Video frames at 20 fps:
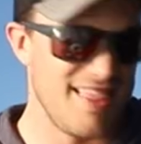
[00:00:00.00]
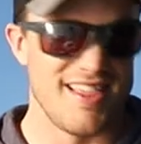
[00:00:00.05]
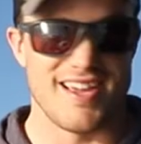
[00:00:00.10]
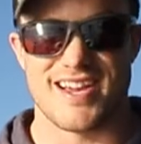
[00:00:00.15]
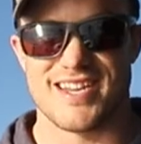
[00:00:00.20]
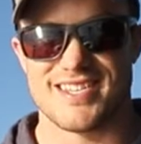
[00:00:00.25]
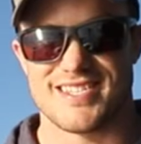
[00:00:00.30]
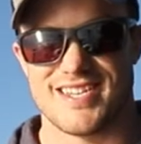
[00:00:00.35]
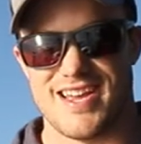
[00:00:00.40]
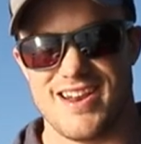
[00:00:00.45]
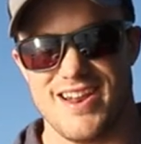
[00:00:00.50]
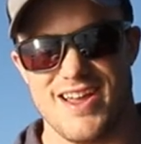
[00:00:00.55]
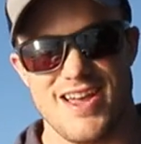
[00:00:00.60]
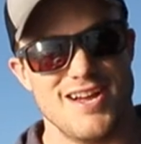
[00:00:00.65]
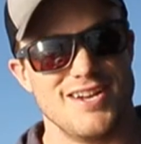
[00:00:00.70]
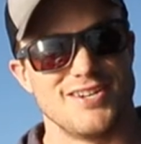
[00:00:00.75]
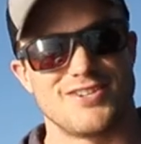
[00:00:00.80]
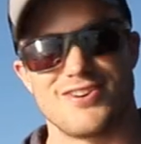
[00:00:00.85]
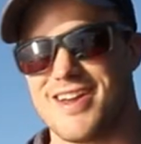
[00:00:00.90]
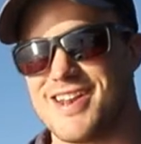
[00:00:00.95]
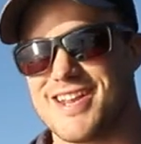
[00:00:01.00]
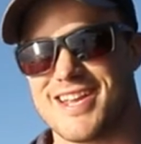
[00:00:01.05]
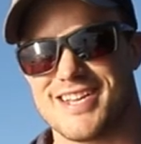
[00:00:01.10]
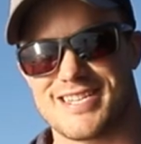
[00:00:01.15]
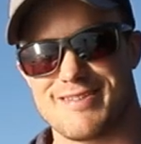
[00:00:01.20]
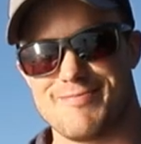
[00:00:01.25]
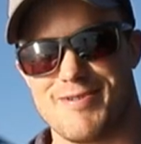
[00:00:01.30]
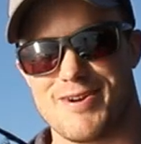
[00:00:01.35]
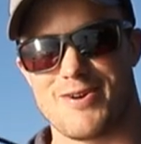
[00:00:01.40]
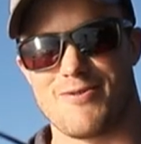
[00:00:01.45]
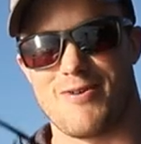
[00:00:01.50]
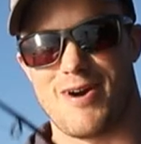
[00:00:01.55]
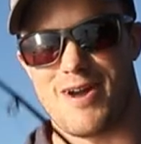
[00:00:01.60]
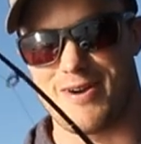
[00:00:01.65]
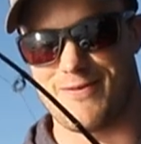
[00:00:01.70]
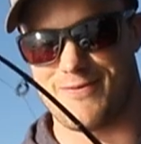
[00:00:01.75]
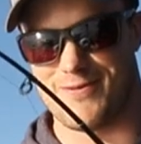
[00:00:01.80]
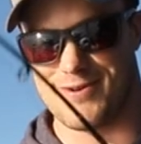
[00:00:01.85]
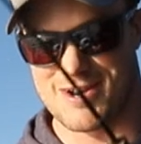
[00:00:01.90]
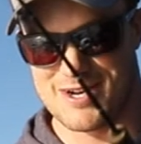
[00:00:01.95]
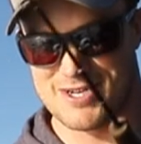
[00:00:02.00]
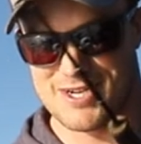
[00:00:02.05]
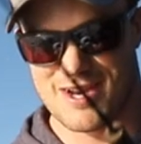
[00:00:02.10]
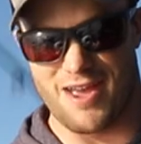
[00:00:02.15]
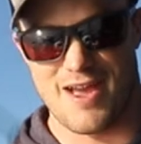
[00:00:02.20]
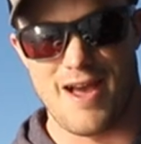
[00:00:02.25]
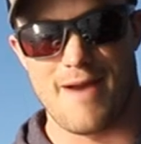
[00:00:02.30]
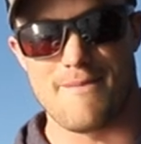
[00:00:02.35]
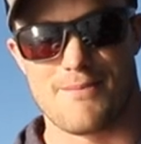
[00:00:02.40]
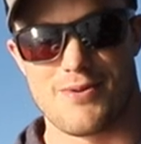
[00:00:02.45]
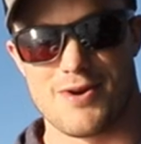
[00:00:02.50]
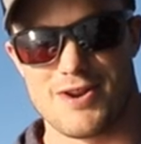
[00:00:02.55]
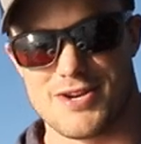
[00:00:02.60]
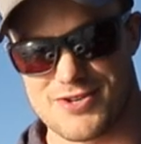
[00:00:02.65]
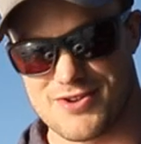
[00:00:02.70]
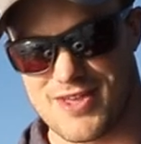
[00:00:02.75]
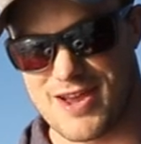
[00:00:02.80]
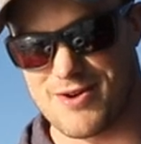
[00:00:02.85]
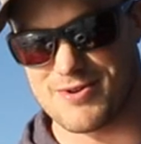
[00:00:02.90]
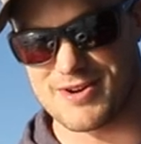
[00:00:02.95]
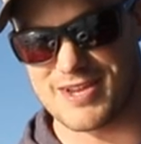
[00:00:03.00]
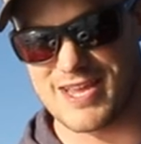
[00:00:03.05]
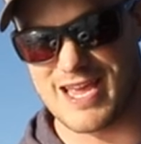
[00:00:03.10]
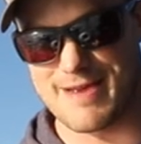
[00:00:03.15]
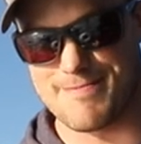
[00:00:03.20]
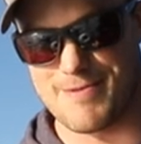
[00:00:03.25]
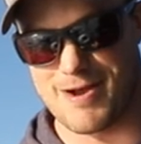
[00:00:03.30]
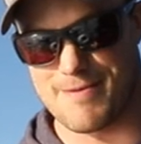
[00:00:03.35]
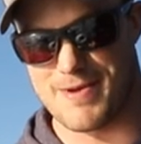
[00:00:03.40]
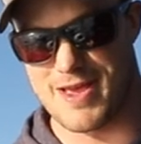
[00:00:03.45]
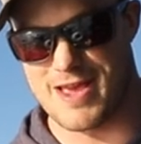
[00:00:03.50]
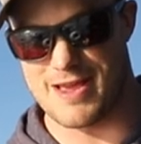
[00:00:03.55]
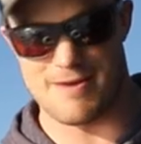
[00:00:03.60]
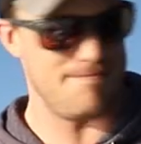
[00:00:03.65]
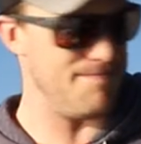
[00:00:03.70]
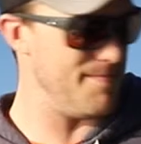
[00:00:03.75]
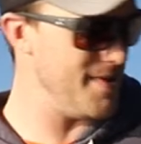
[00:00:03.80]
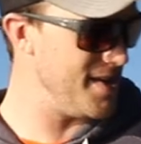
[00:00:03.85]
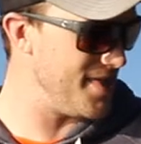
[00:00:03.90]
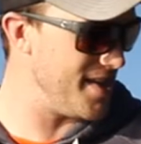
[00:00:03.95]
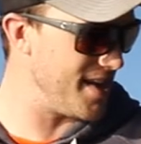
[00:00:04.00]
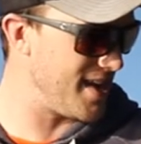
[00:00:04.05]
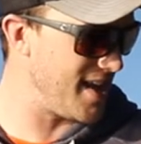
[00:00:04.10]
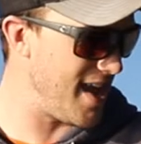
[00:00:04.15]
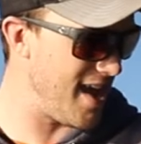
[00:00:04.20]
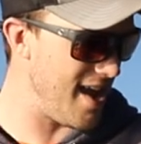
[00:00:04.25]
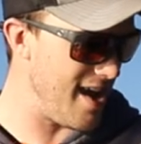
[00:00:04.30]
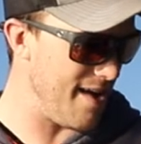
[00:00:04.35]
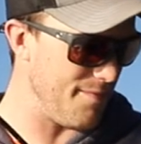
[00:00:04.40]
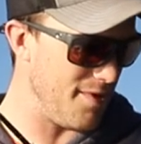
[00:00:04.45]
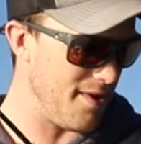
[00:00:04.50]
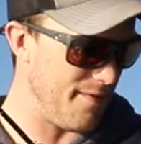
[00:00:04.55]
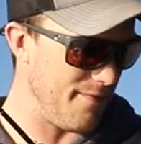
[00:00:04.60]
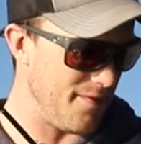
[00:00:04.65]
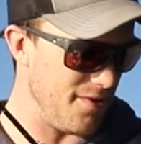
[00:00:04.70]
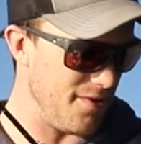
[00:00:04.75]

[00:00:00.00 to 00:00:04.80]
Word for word: Like I said, trying to get some underwater footage. I'm pretty sure that one came up and bit the camera